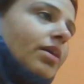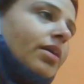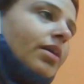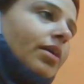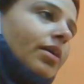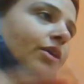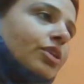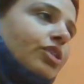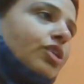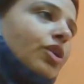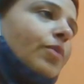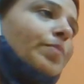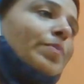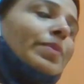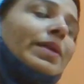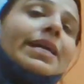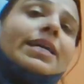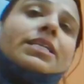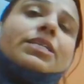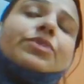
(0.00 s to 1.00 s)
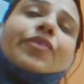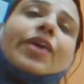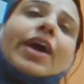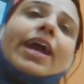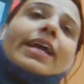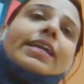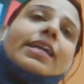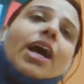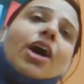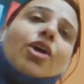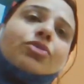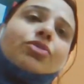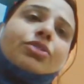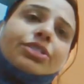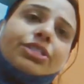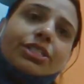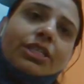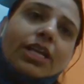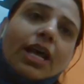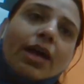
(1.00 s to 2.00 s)
So please find
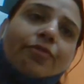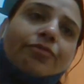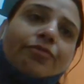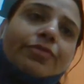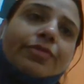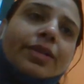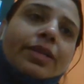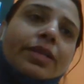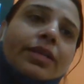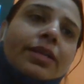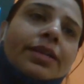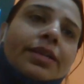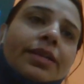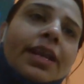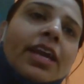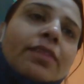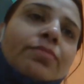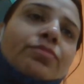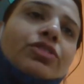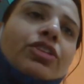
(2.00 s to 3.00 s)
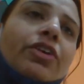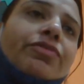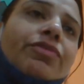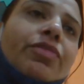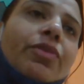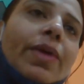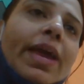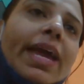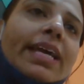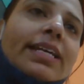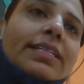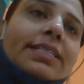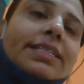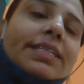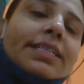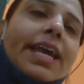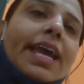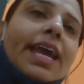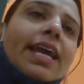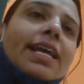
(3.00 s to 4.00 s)
out some names of the weighing
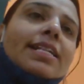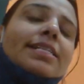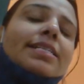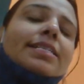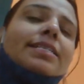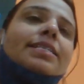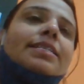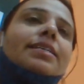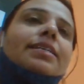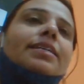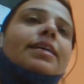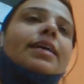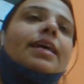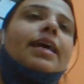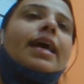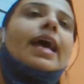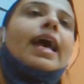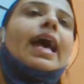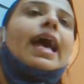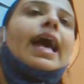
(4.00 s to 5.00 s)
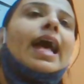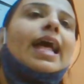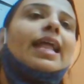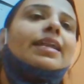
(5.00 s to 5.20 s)
scales, and